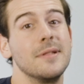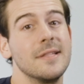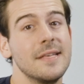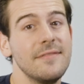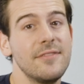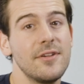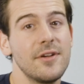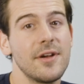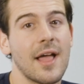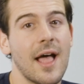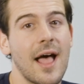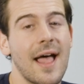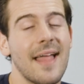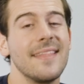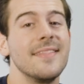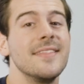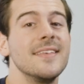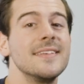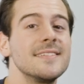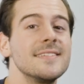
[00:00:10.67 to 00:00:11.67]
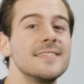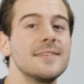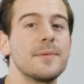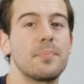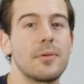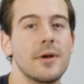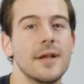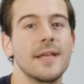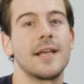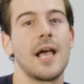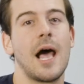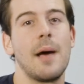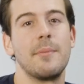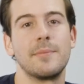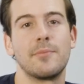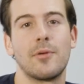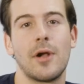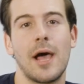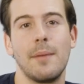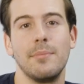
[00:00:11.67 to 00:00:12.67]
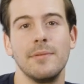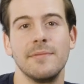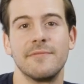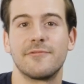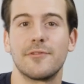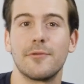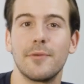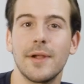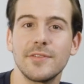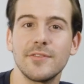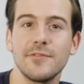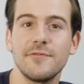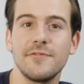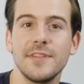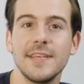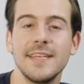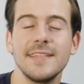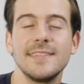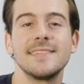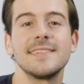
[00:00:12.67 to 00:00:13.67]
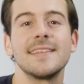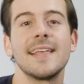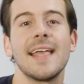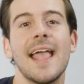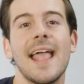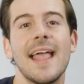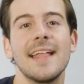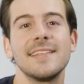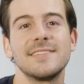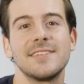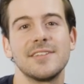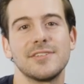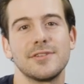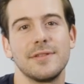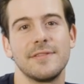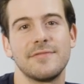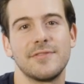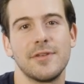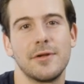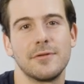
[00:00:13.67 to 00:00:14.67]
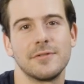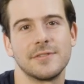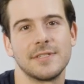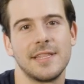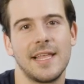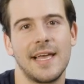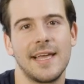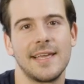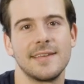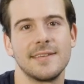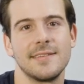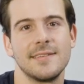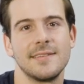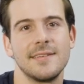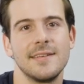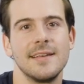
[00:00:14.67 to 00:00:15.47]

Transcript: Believe it or not, this is a pretty common problem for rental fleets and scissor lift owners alike.